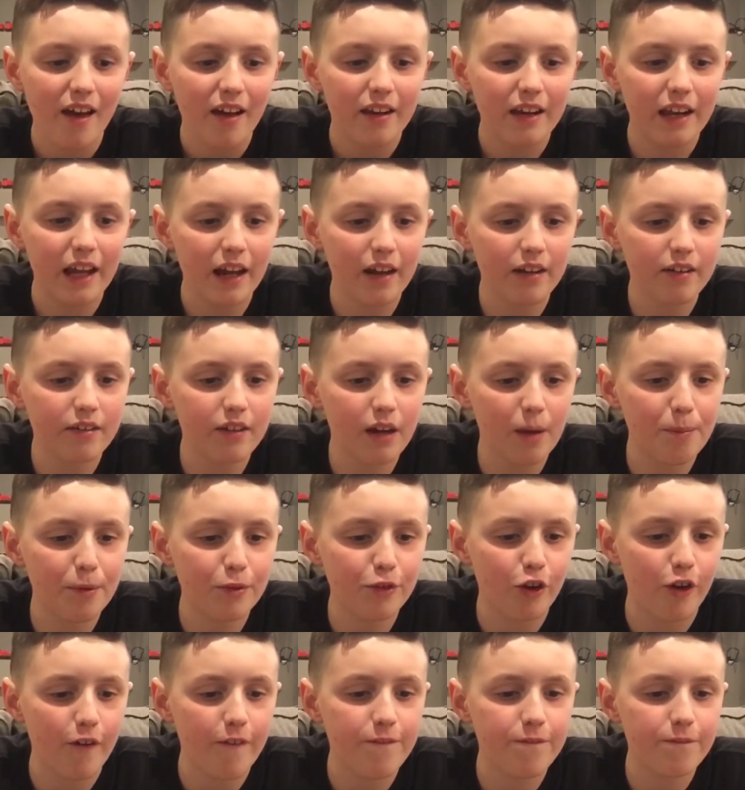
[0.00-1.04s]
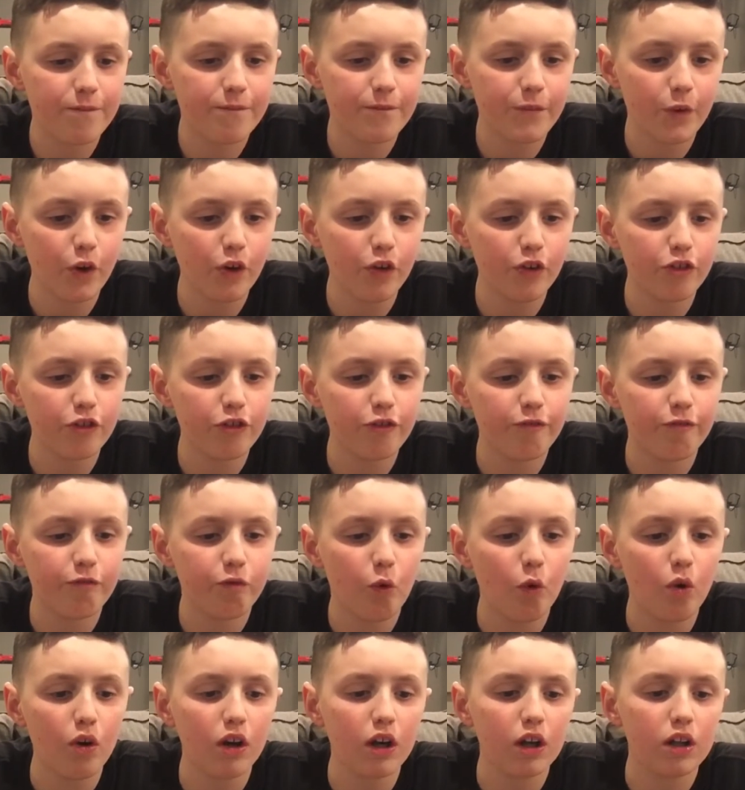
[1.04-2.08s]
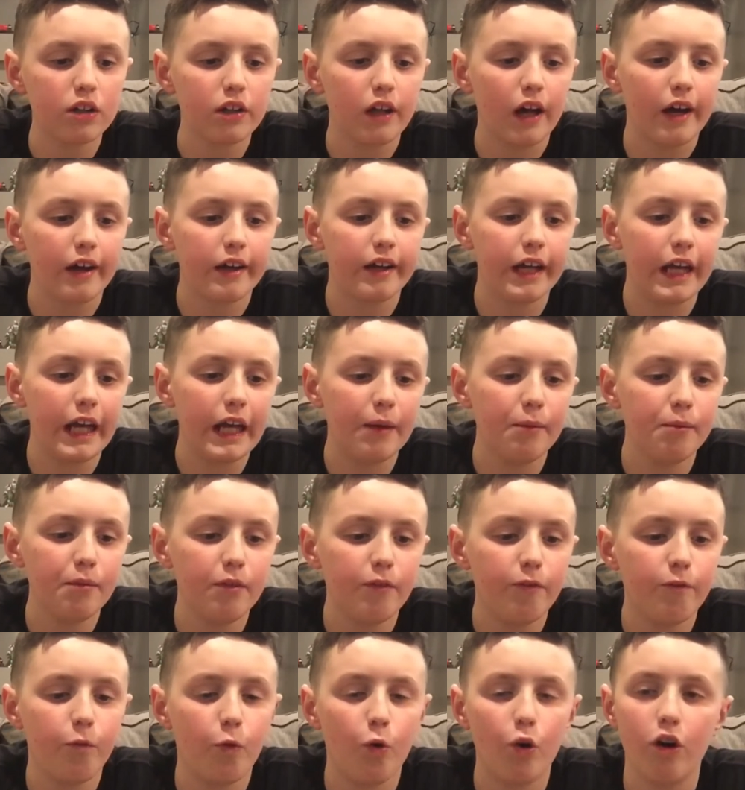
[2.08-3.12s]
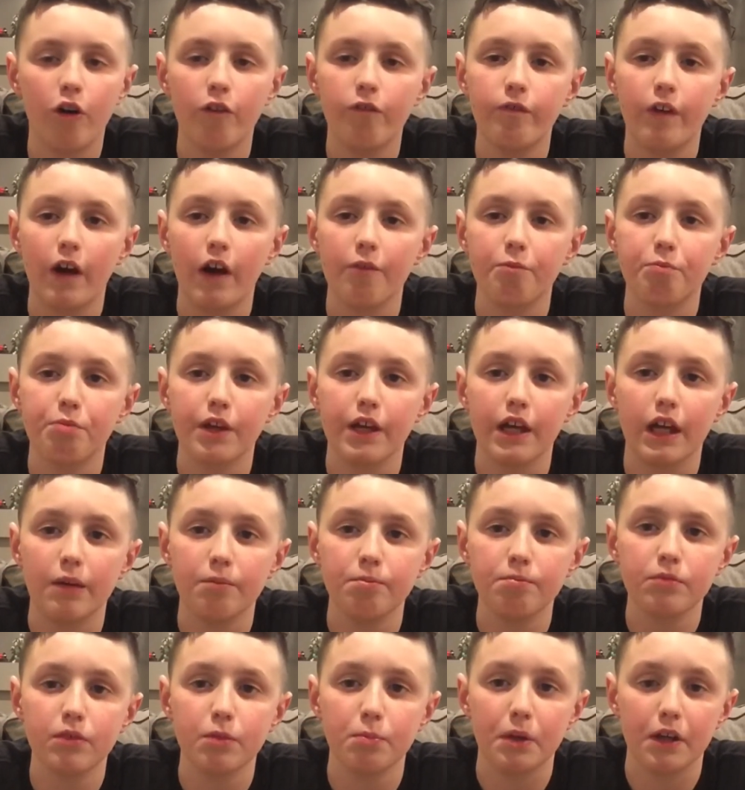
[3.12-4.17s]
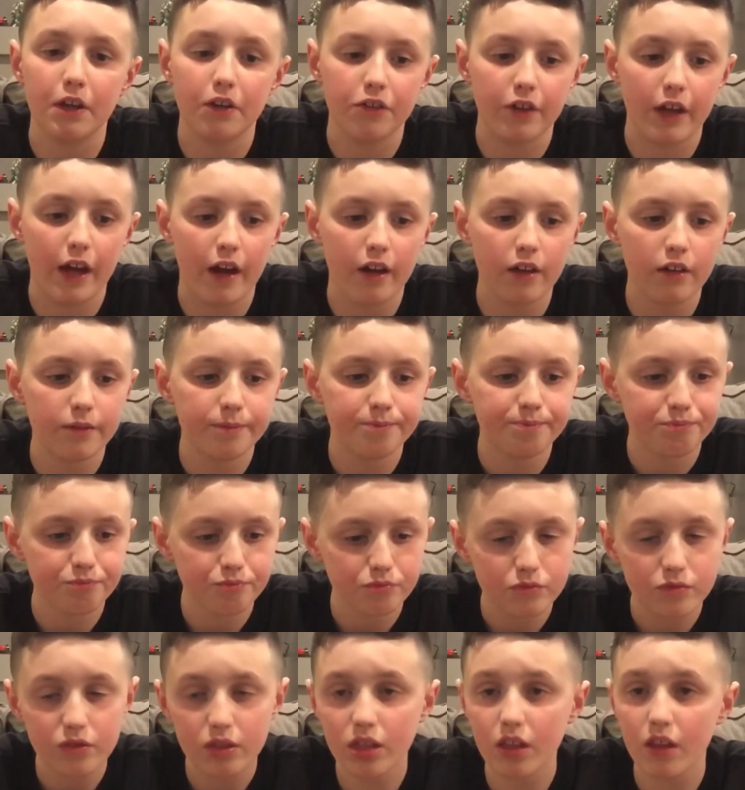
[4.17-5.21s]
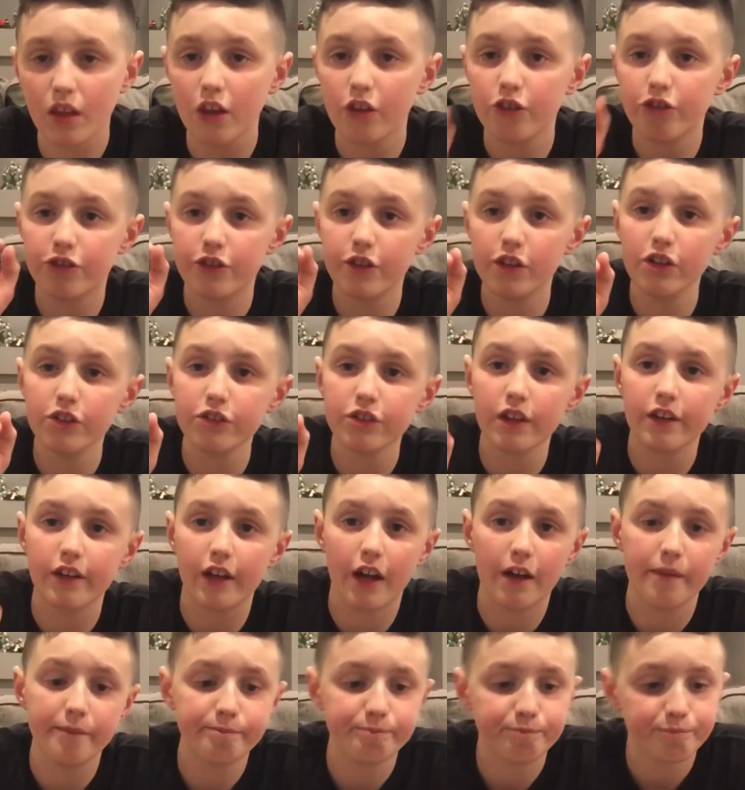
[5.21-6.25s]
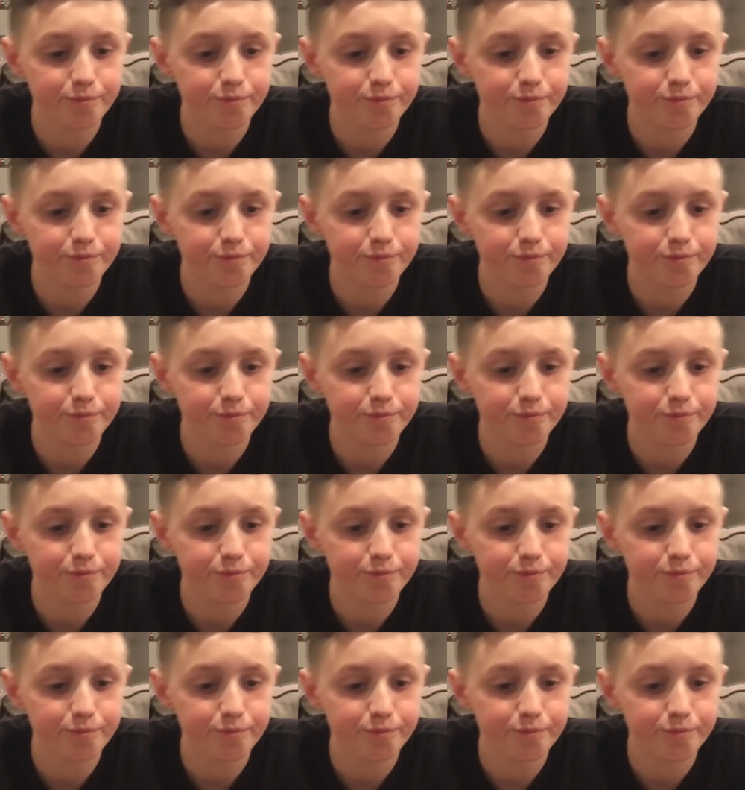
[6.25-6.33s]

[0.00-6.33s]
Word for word: Next up is our first 4 o'clock game, 4.05 p.m. to be exact. Still Sunday.